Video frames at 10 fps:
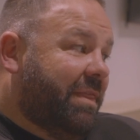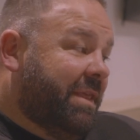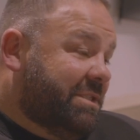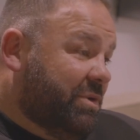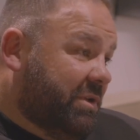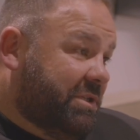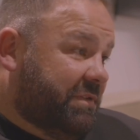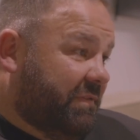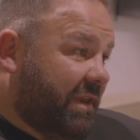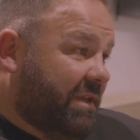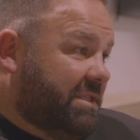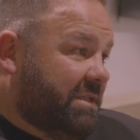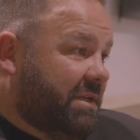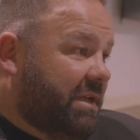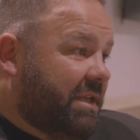this sort of just fell
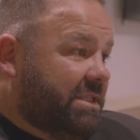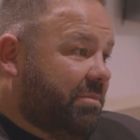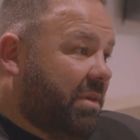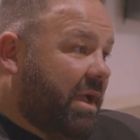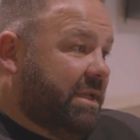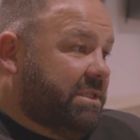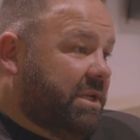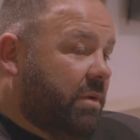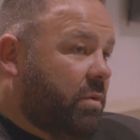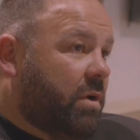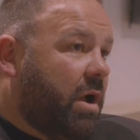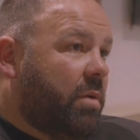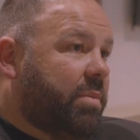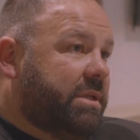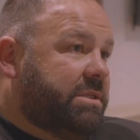into place, We were
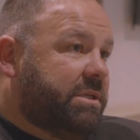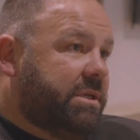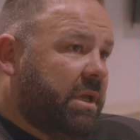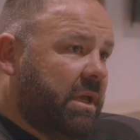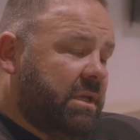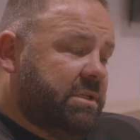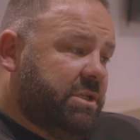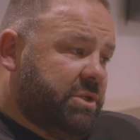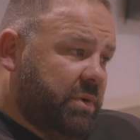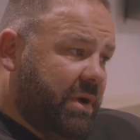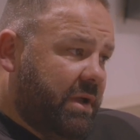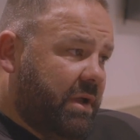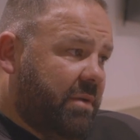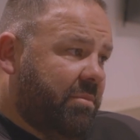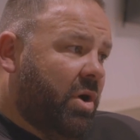hoping to do
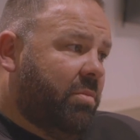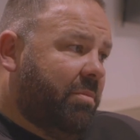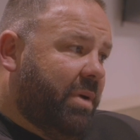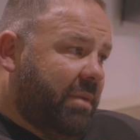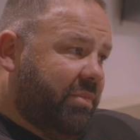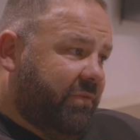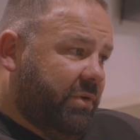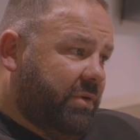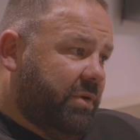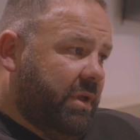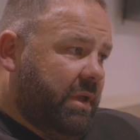a Melbourne pay-per-view